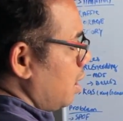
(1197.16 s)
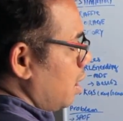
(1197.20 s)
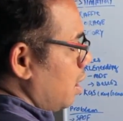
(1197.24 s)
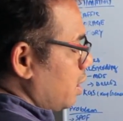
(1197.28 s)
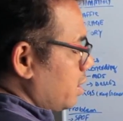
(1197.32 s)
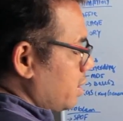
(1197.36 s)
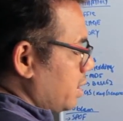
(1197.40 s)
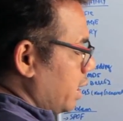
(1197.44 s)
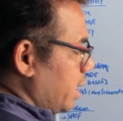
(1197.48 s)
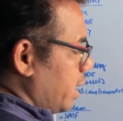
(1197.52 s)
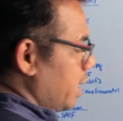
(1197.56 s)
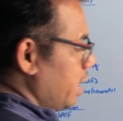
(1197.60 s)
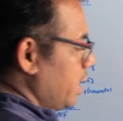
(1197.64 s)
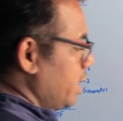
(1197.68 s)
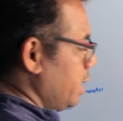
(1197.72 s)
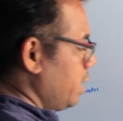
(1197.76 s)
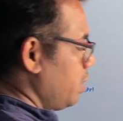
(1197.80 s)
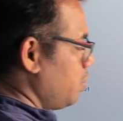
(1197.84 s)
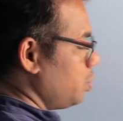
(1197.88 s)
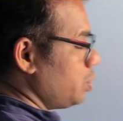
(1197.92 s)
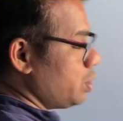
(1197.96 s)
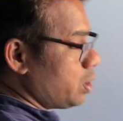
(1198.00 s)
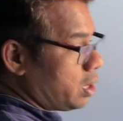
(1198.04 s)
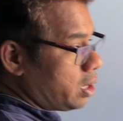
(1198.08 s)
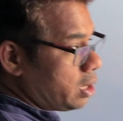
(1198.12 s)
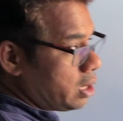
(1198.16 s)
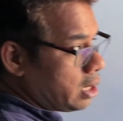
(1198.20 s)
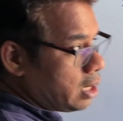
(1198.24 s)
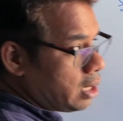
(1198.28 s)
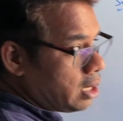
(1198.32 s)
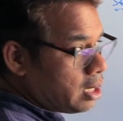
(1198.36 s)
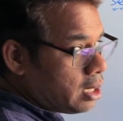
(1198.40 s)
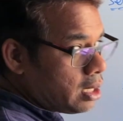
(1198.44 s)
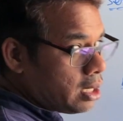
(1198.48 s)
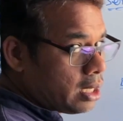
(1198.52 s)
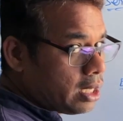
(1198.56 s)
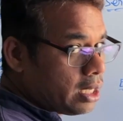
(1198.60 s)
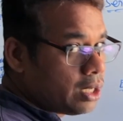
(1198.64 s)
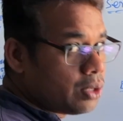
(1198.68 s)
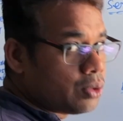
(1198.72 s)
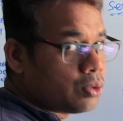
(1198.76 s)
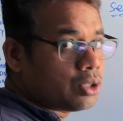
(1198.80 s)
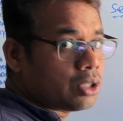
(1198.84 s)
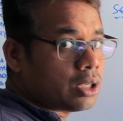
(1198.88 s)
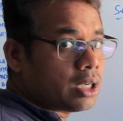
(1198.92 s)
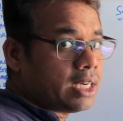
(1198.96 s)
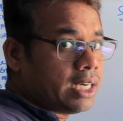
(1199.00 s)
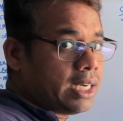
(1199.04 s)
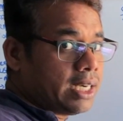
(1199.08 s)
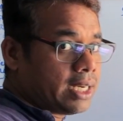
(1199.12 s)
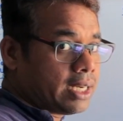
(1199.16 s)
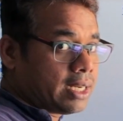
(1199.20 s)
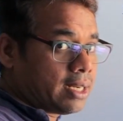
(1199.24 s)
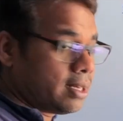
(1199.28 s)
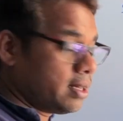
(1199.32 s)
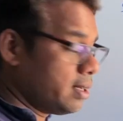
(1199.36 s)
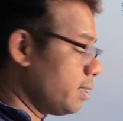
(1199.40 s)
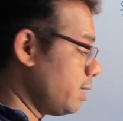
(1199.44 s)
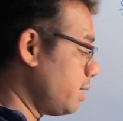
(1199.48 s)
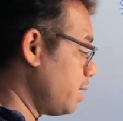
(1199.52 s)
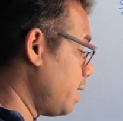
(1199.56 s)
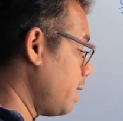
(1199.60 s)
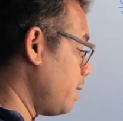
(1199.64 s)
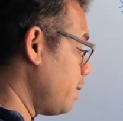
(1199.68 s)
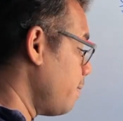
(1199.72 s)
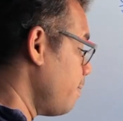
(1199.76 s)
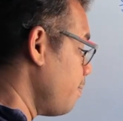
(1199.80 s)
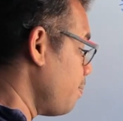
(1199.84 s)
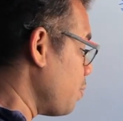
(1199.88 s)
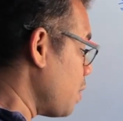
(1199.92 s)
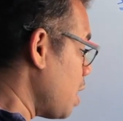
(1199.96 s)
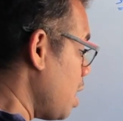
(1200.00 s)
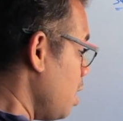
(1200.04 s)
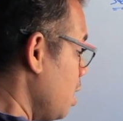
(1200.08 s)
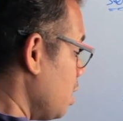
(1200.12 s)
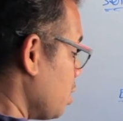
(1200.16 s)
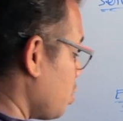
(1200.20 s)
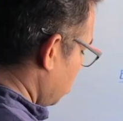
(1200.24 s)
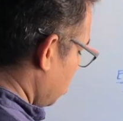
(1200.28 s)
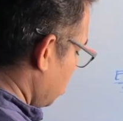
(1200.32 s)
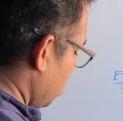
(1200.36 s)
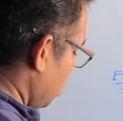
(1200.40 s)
single user detail, right? So